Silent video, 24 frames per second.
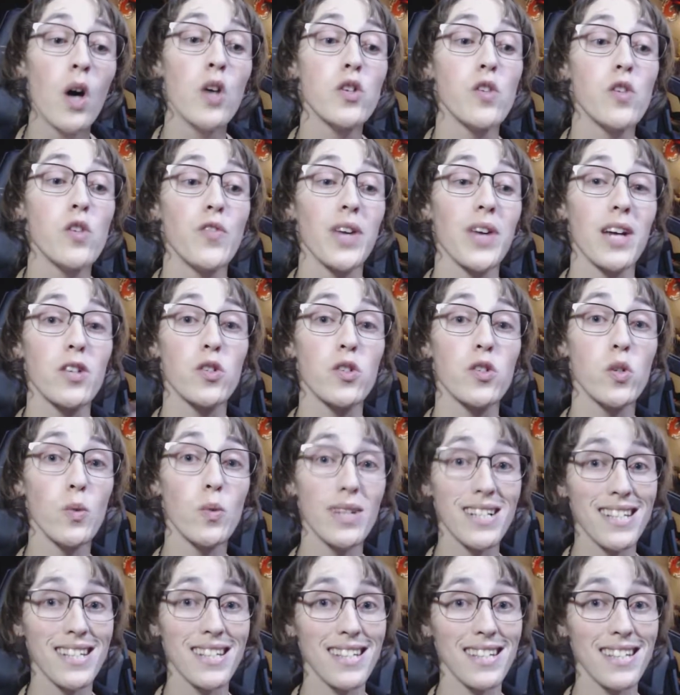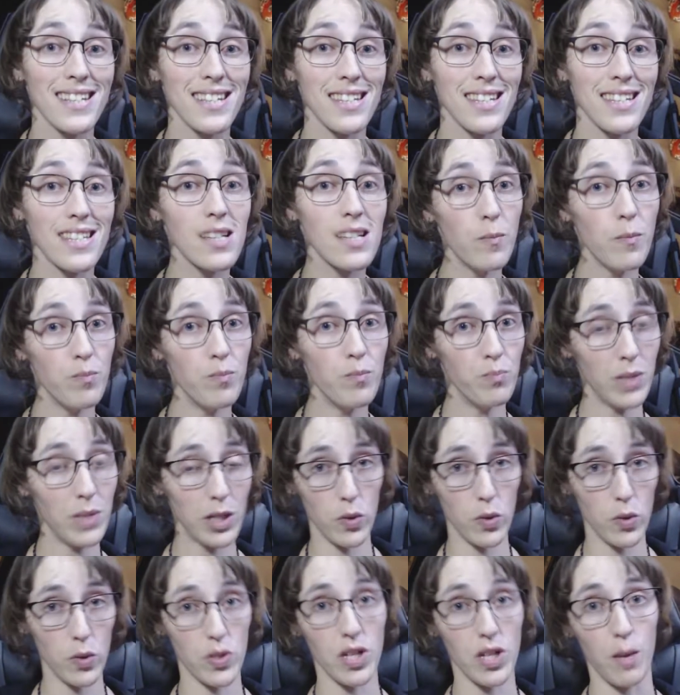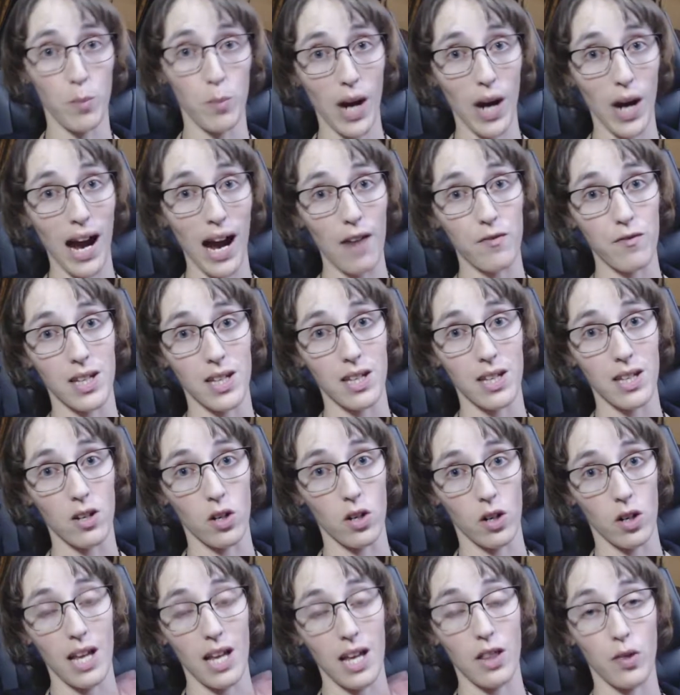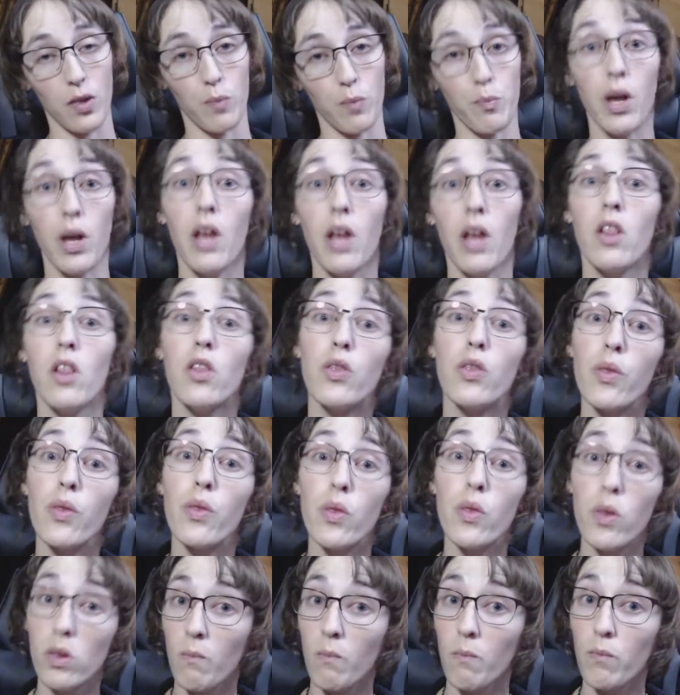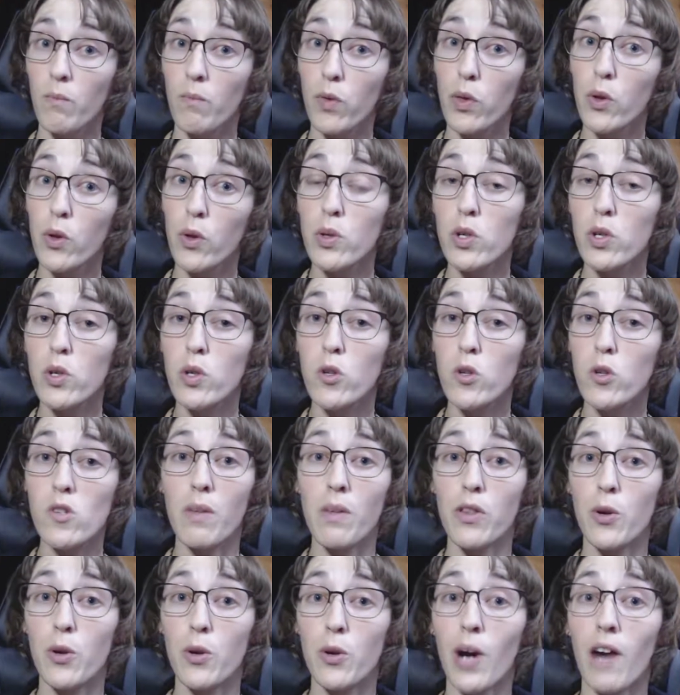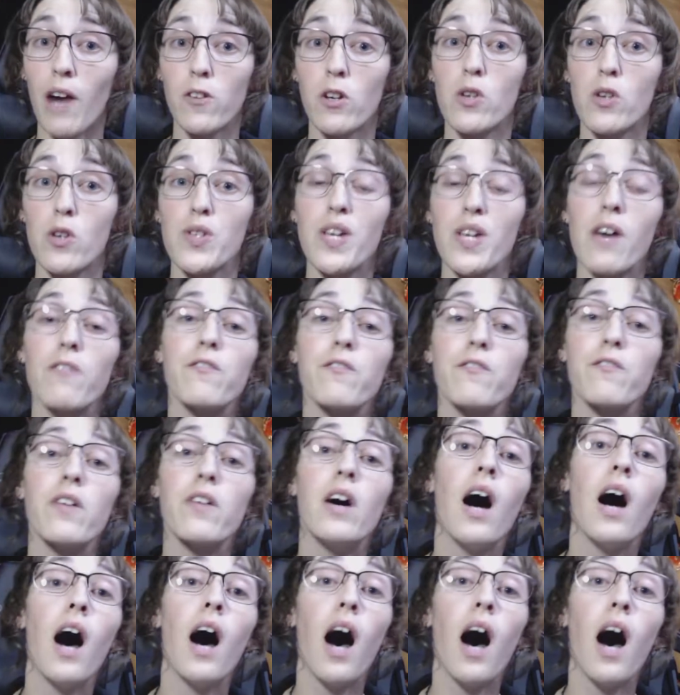So if you guys do want to see me do some crafting or learn to do some leather crafting yourself,